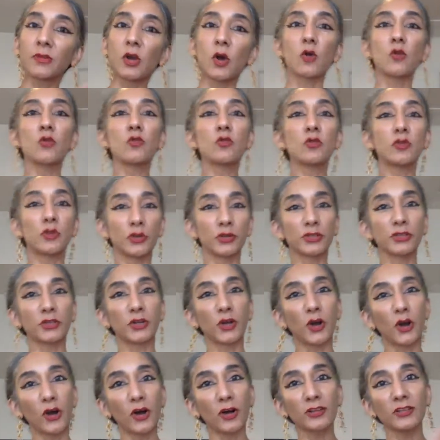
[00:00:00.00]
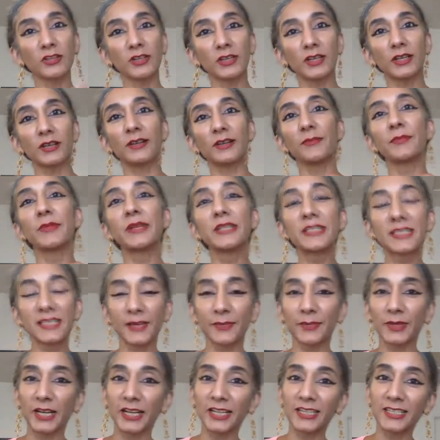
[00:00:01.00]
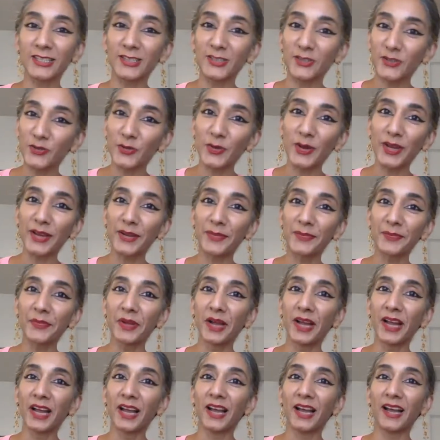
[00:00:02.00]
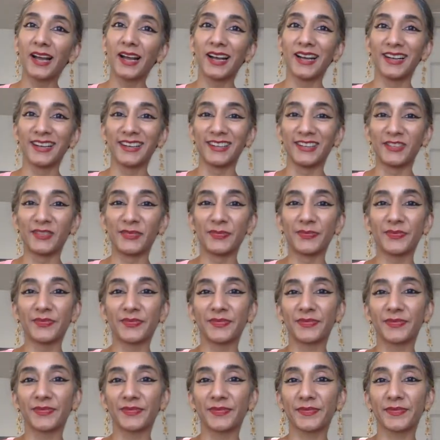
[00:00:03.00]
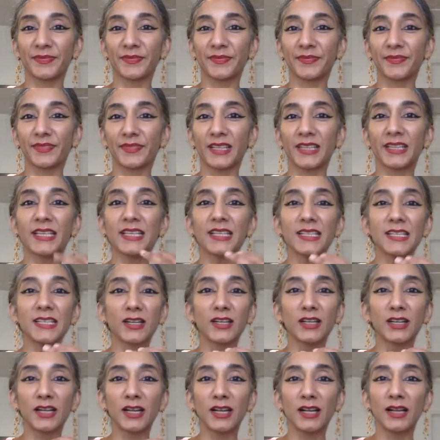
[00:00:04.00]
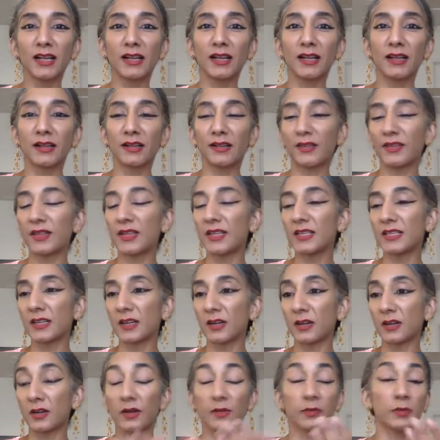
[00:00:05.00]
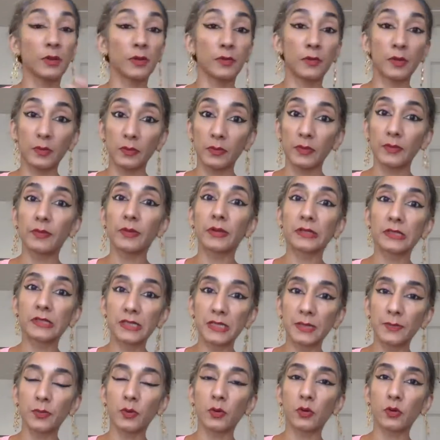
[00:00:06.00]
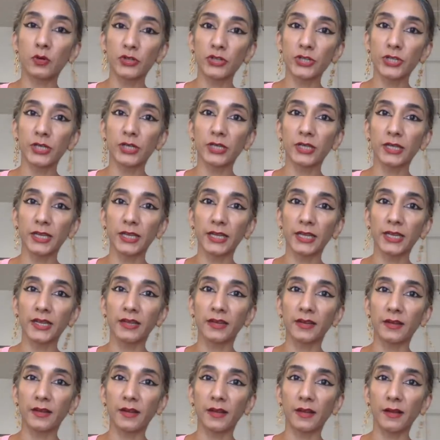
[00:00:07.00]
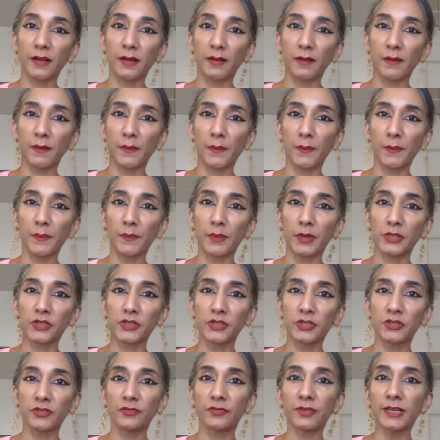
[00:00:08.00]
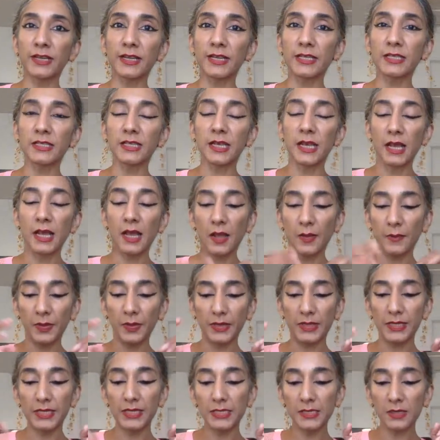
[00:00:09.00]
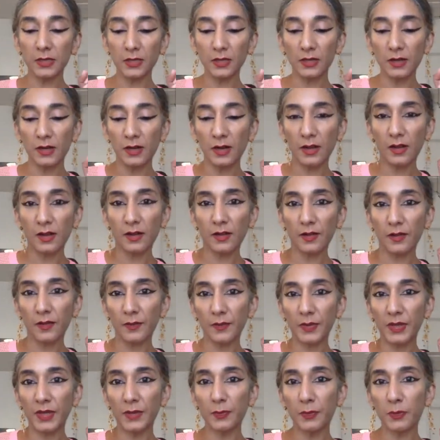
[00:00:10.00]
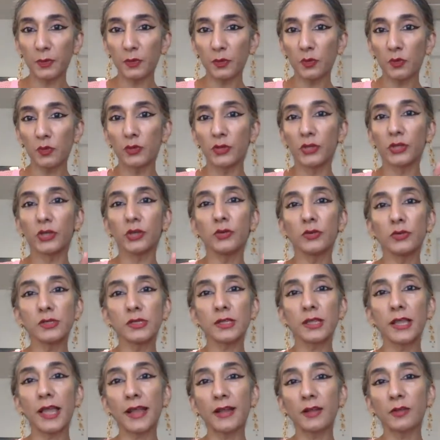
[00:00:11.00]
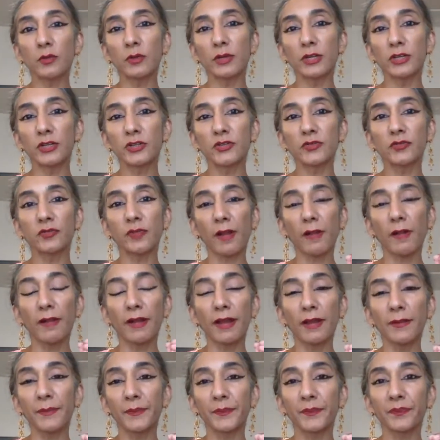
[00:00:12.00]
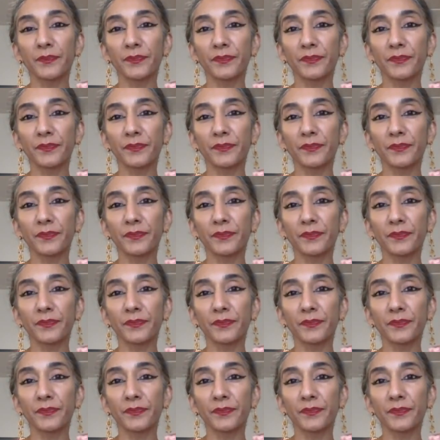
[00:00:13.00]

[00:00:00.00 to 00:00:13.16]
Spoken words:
Oh, good God, Midsummer Night's Dream. But these are well, we will see Portia in Merchant of Venice. But these are people who use language very